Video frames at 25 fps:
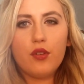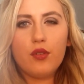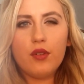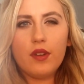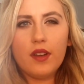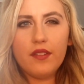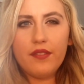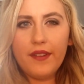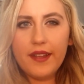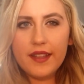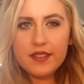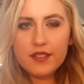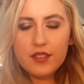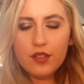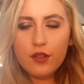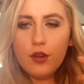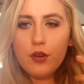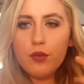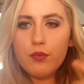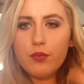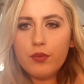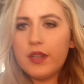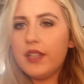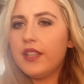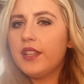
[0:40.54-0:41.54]
Events
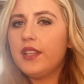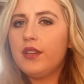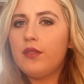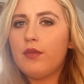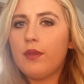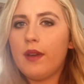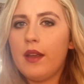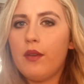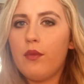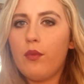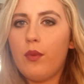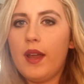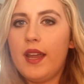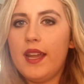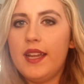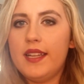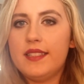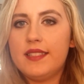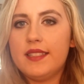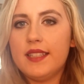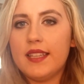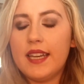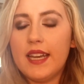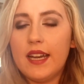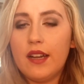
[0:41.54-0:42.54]
are a really great
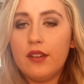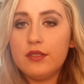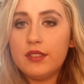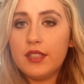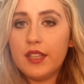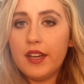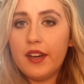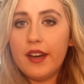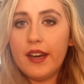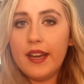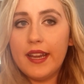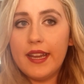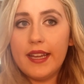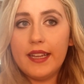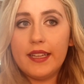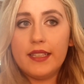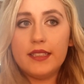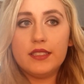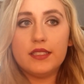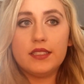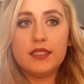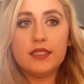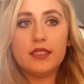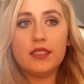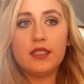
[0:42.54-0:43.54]
way to get out there
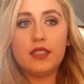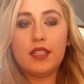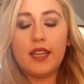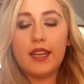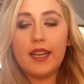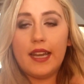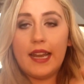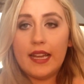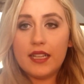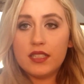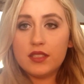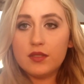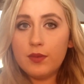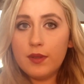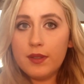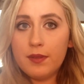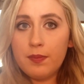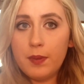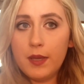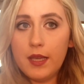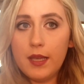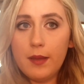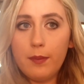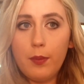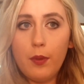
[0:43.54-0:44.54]
and connect
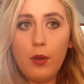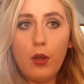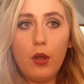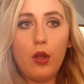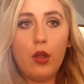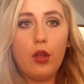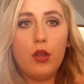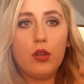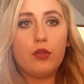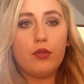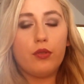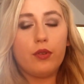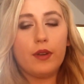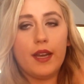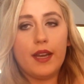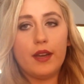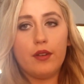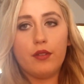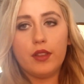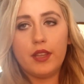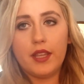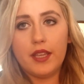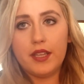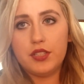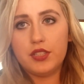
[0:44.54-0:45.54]
with people,
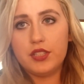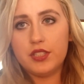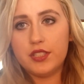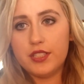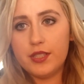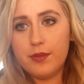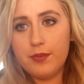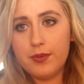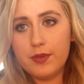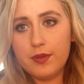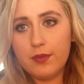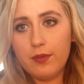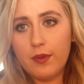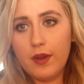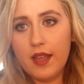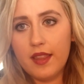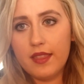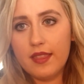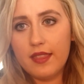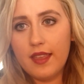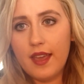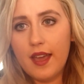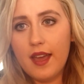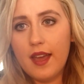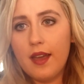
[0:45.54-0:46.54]
create relationships
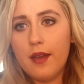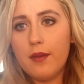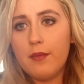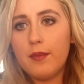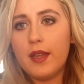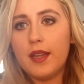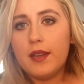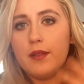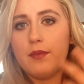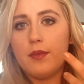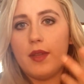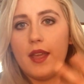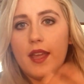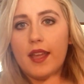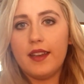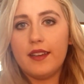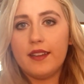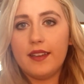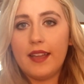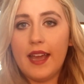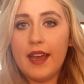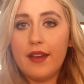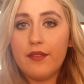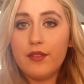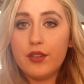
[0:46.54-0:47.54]
with them,
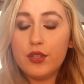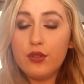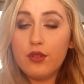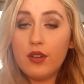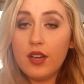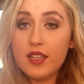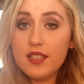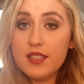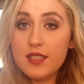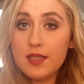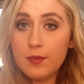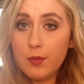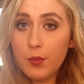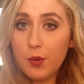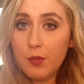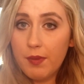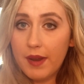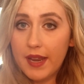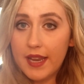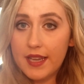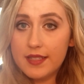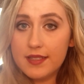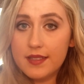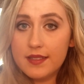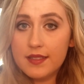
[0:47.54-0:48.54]
and have a new customer
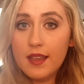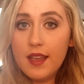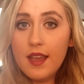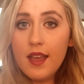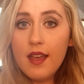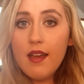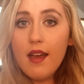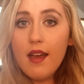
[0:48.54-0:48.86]
base.